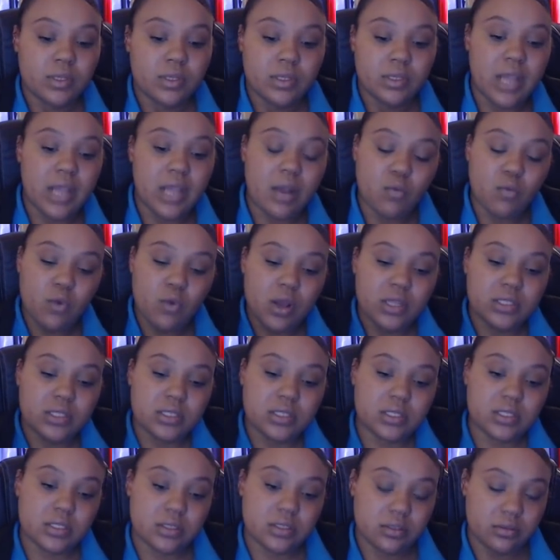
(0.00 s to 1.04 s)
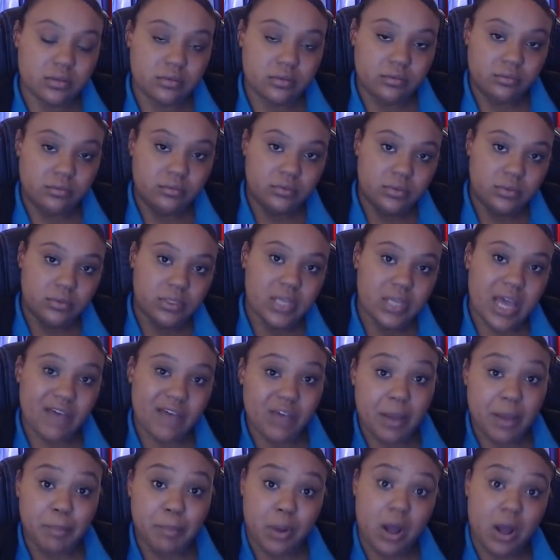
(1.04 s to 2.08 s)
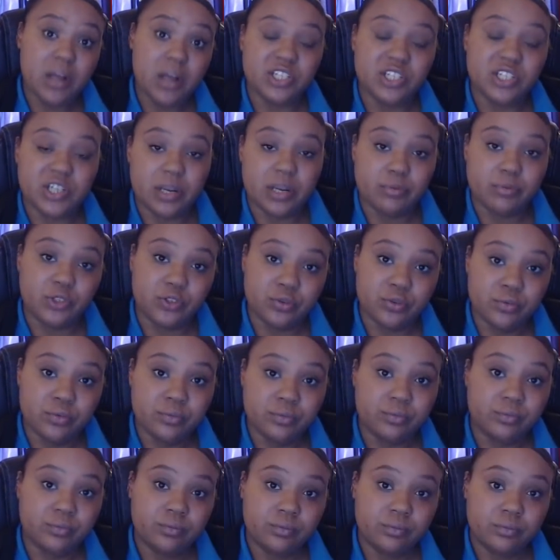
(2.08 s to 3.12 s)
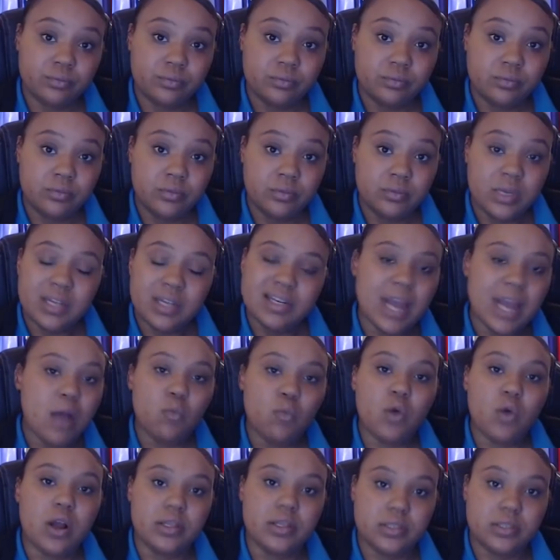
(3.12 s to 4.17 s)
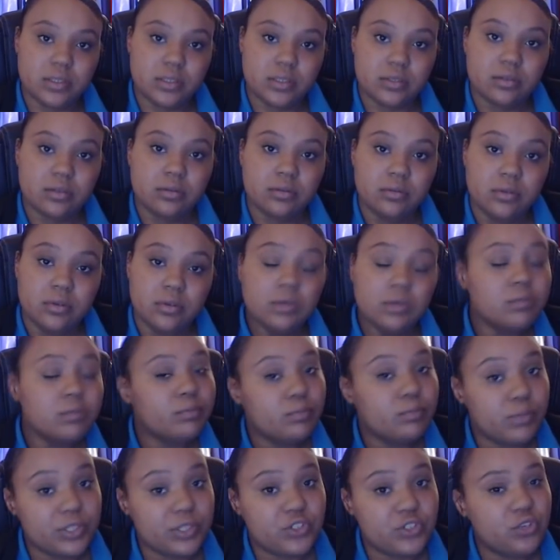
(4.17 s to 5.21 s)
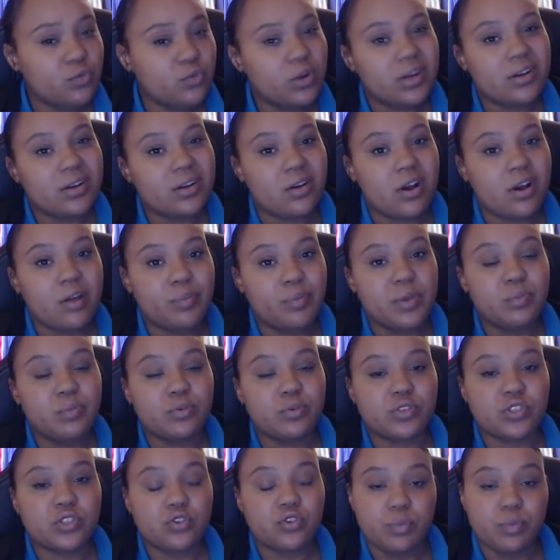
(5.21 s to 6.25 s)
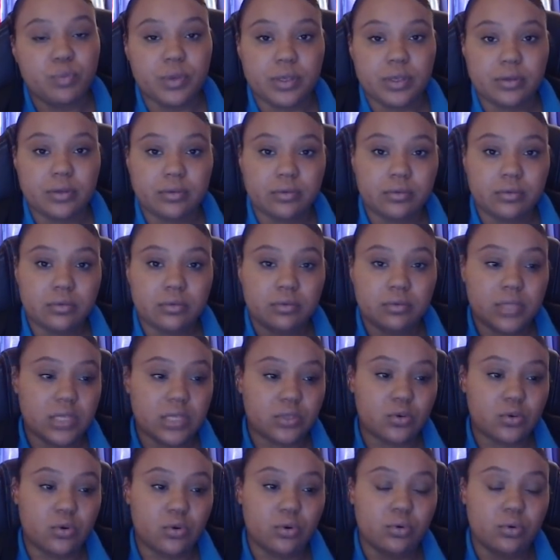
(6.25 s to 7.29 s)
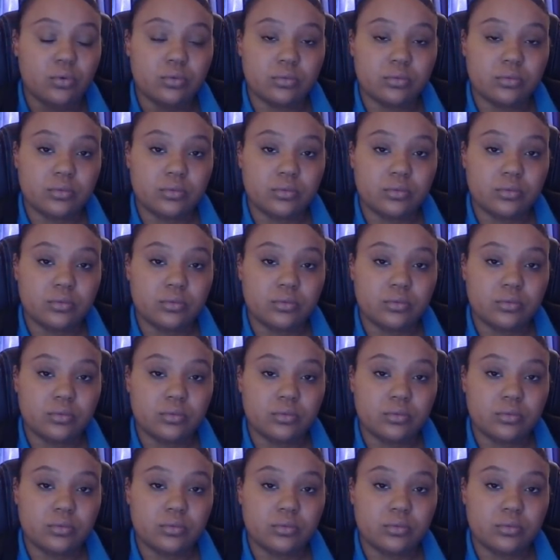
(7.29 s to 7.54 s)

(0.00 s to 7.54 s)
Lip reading: Not once have I body shamed you. Not once. But you want to call people stupid. That's cool.